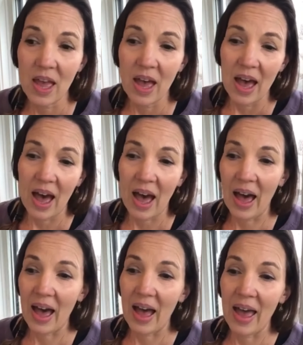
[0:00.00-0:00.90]

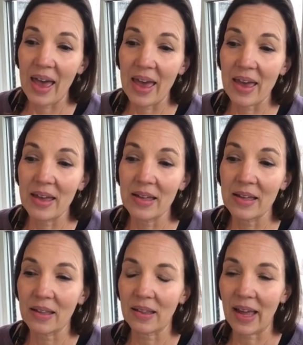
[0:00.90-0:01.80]
I
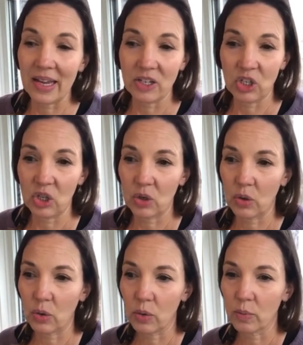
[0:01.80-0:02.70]
like to
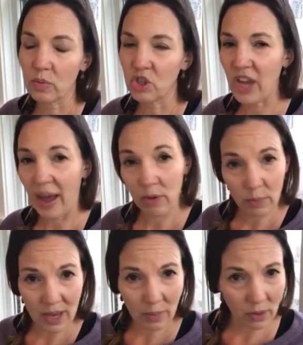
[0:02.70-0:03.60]
chat with
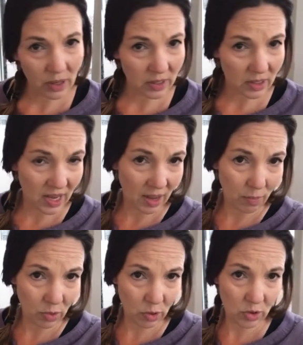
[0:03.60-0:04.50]
people as they come
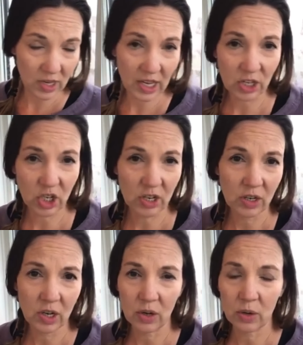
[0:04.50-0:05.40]
through the kitchen, you
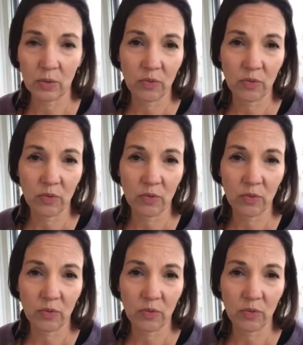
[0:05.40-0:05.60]
know,